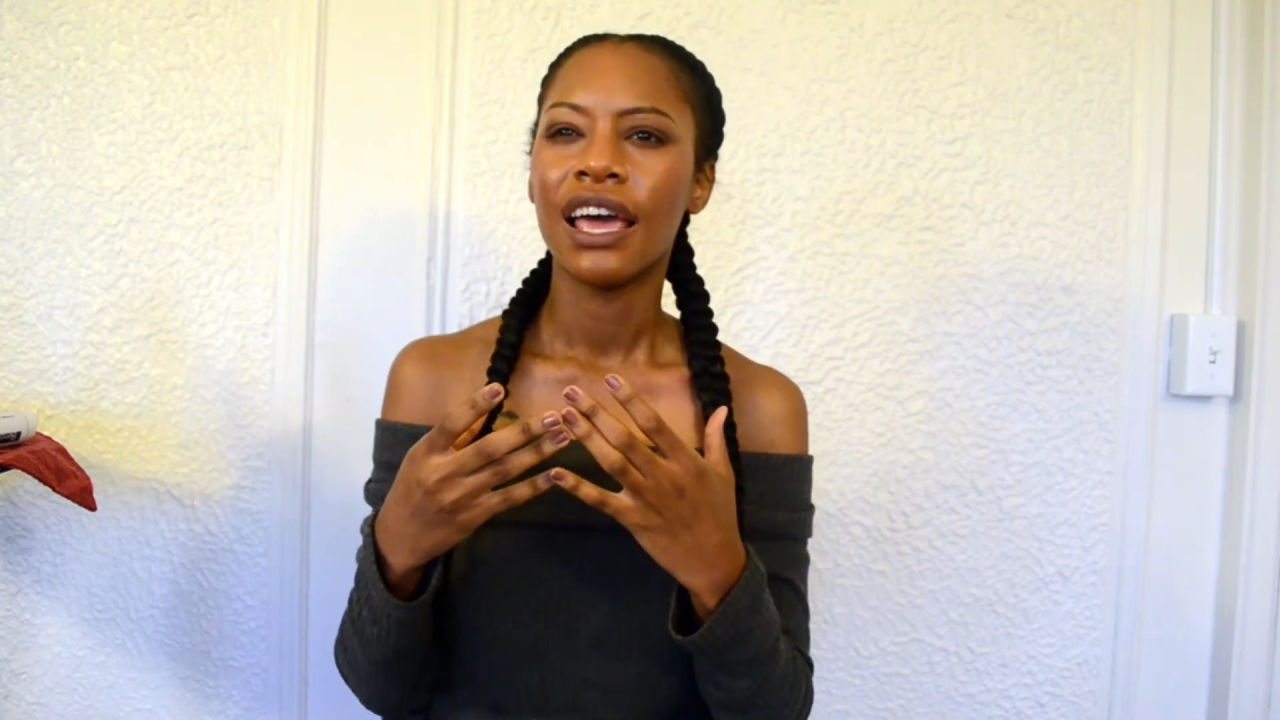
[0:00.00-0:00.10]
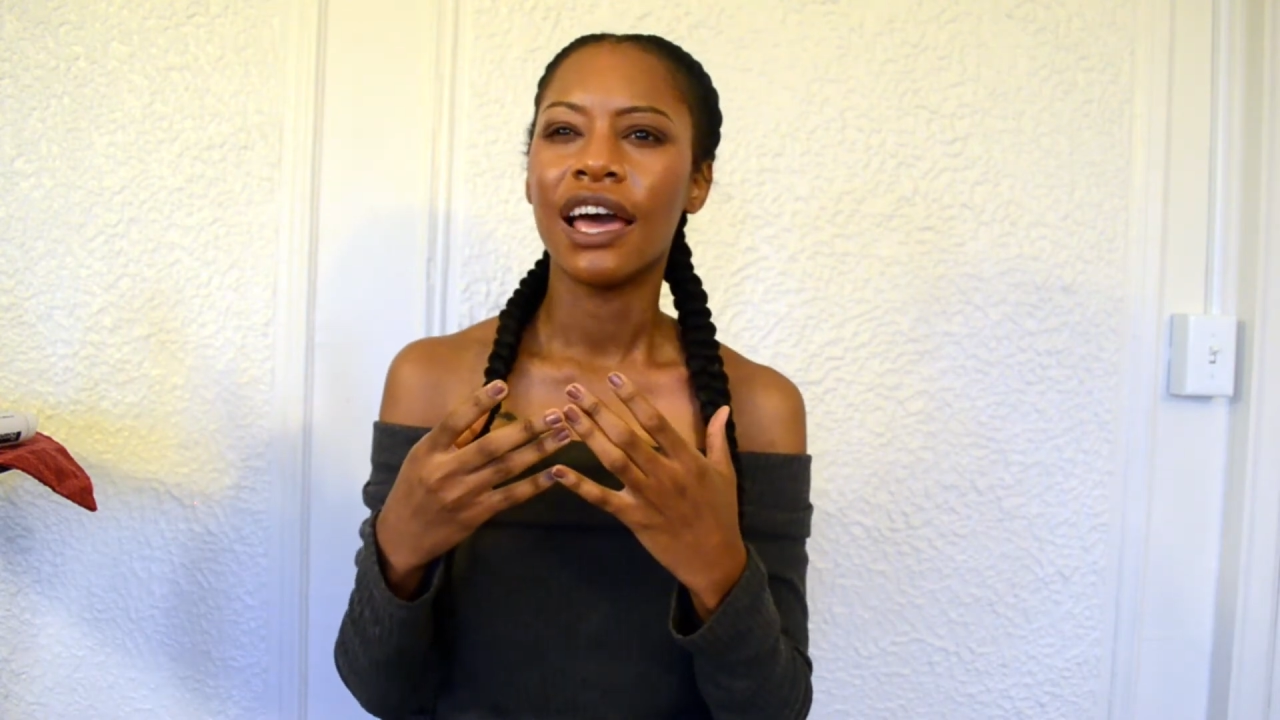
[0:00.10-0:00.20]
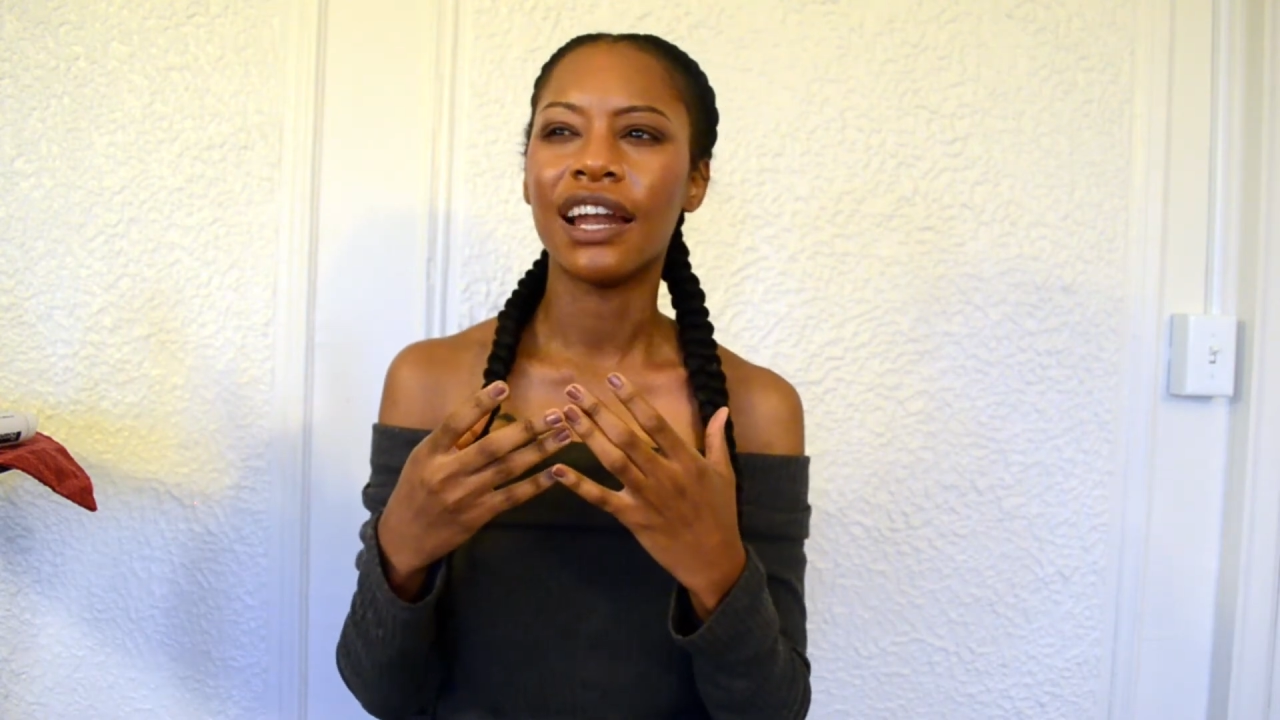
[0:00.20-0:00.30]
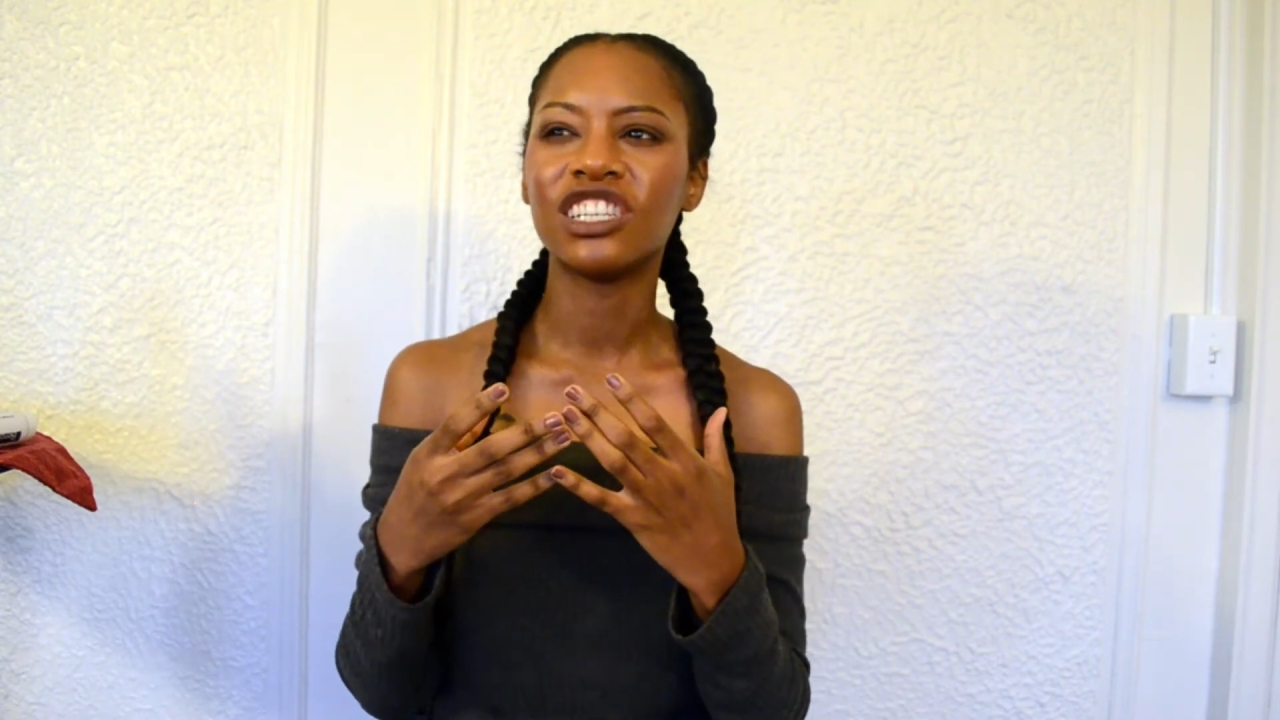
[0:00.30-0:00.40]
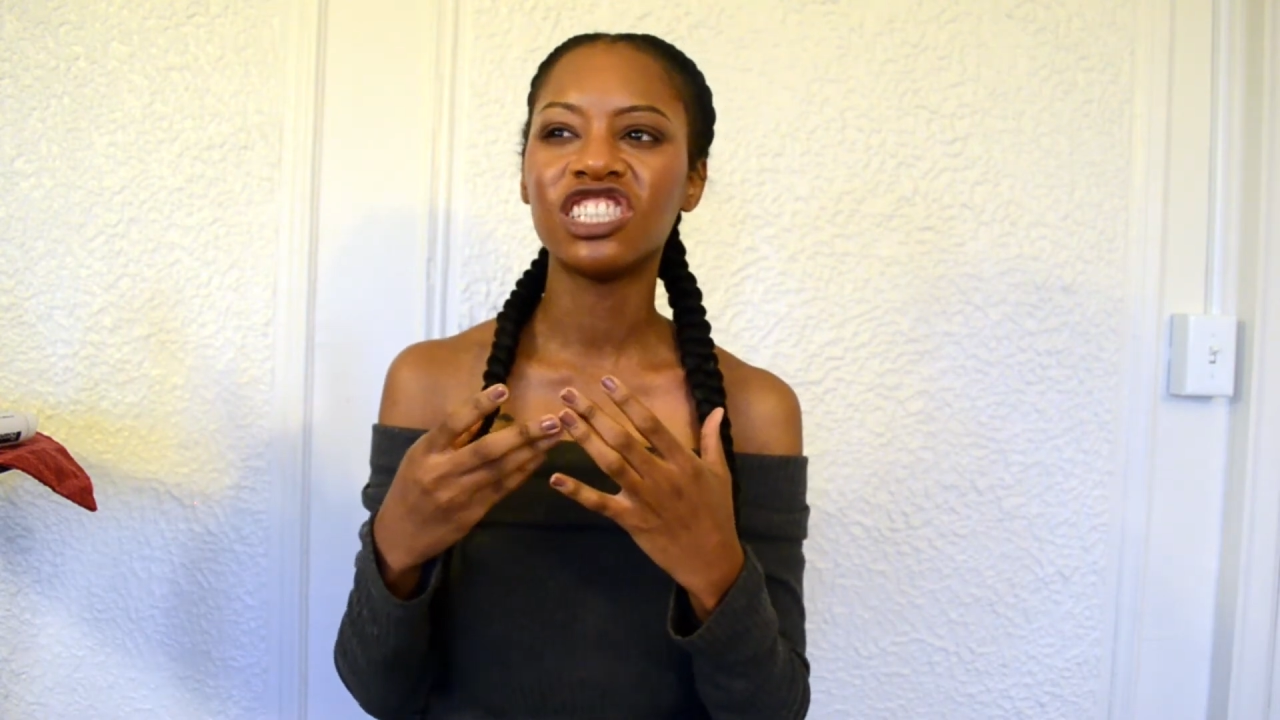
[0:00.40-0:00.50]

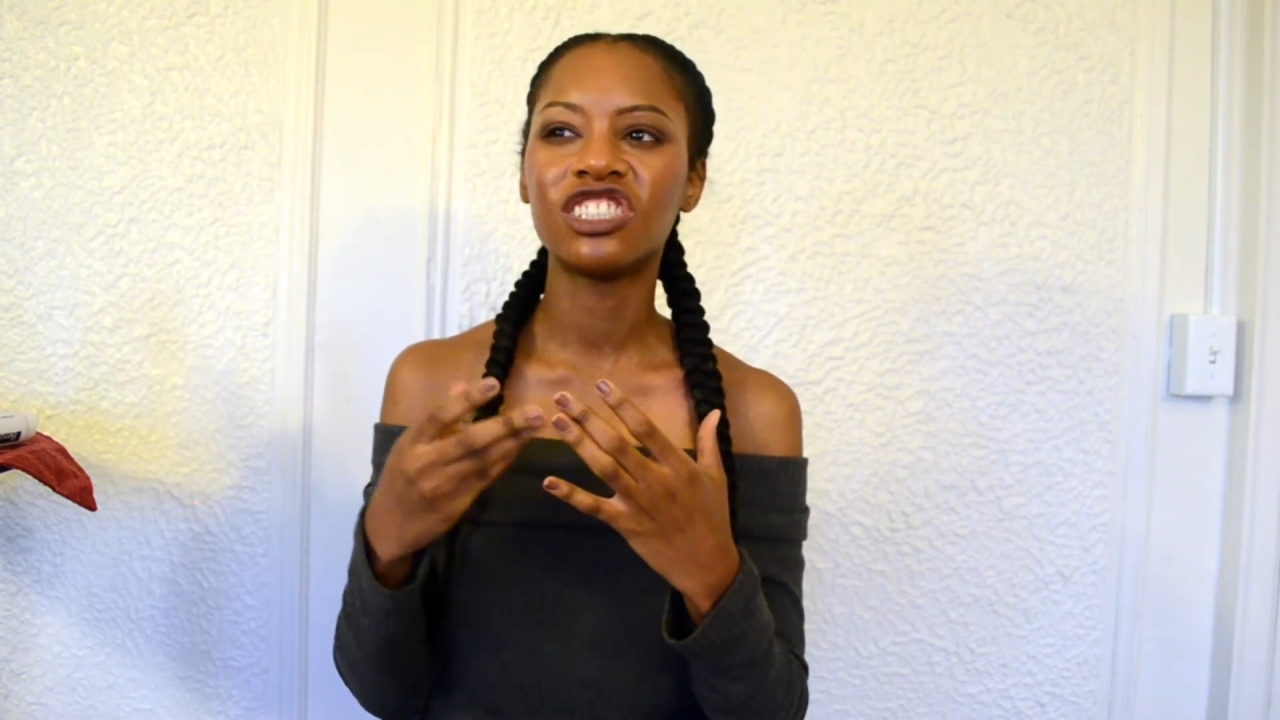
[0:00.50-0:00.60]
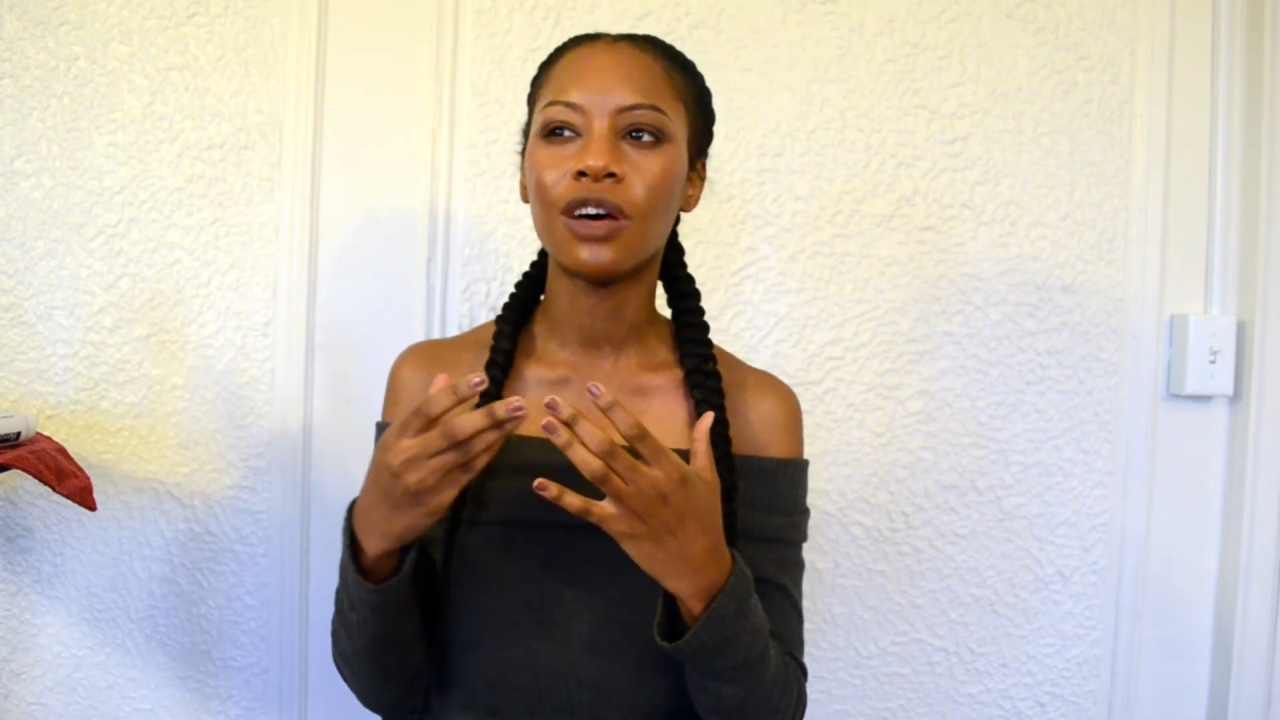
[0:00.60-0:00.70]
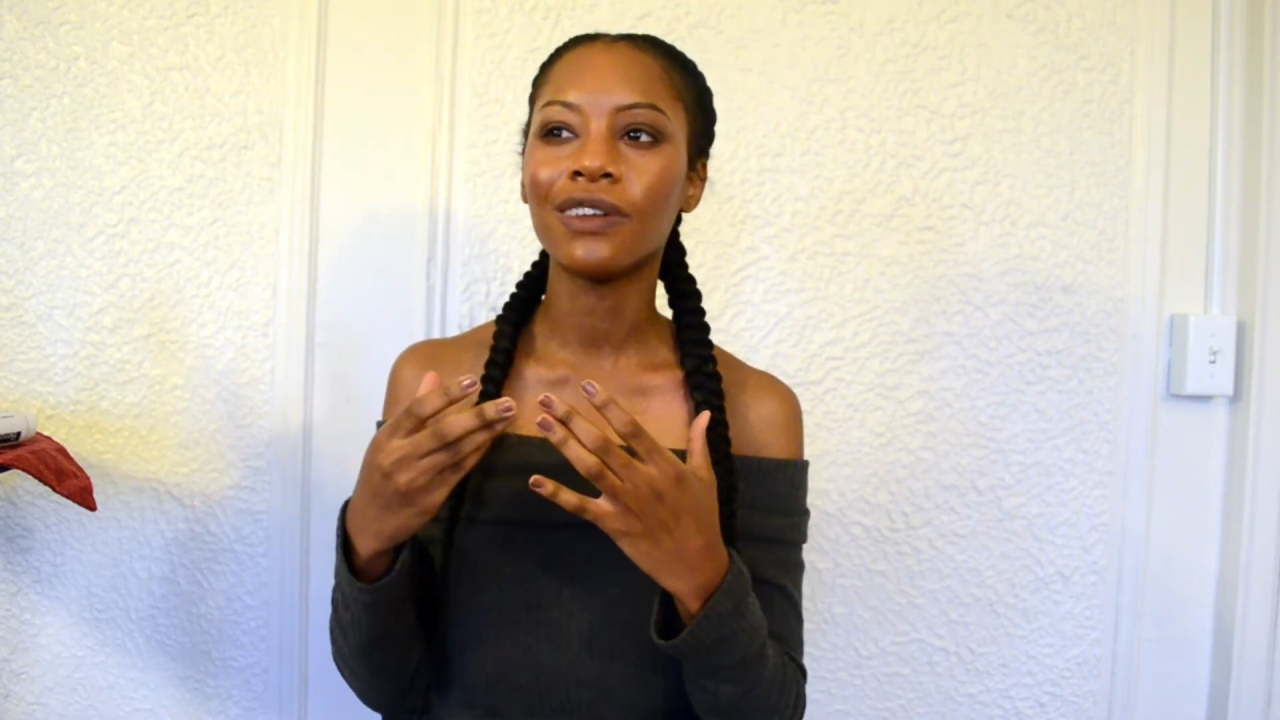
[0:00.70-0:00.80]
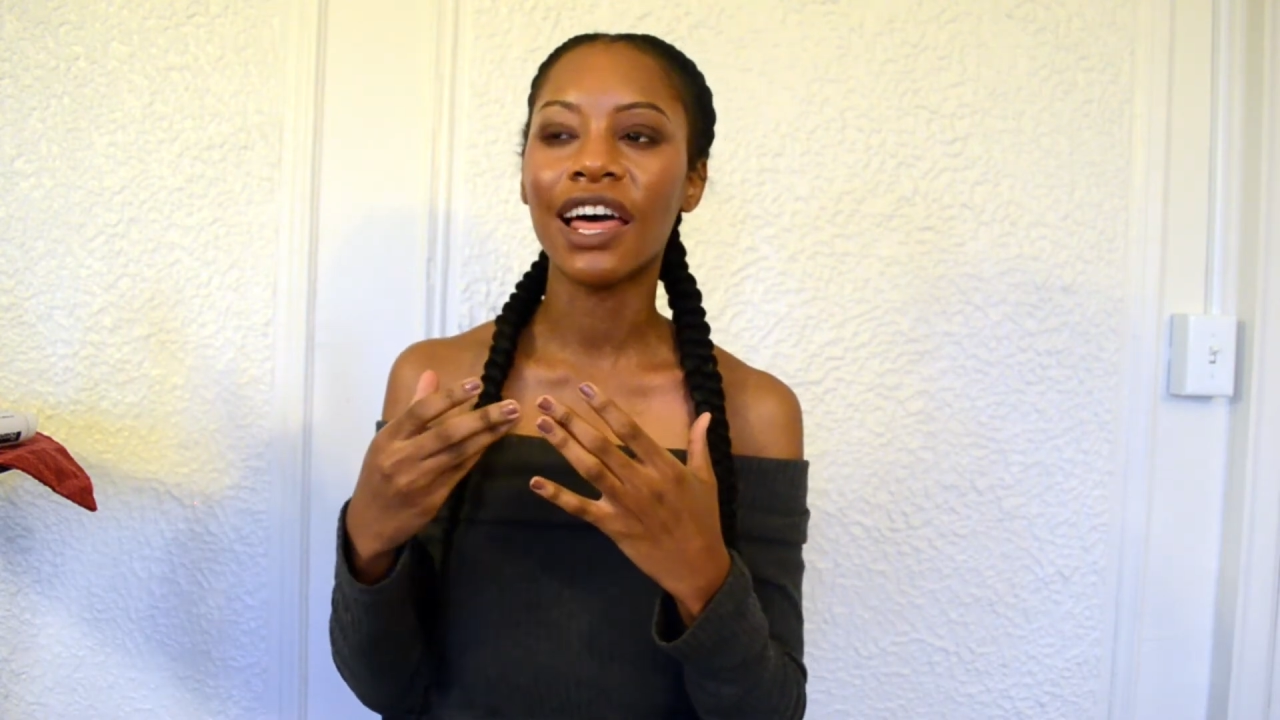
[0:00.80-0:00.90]
And I just don't